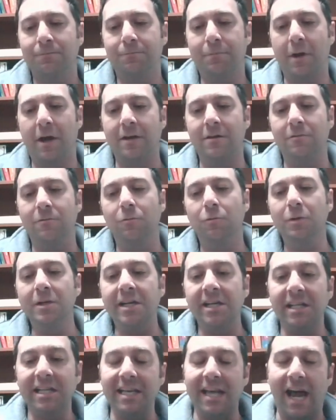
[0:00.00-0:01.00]
But
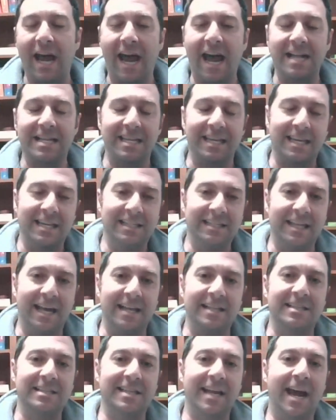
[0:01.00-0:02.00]
really, I had to
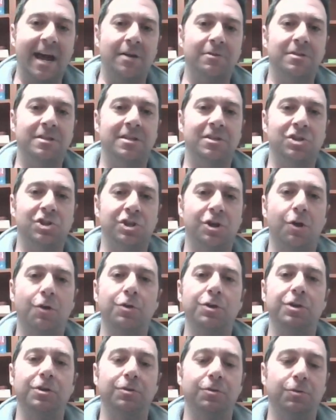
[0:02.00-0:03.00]
condense down to
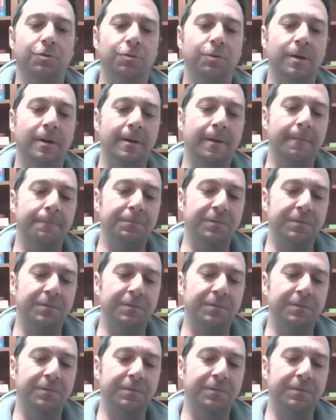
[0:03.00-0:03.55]
show you,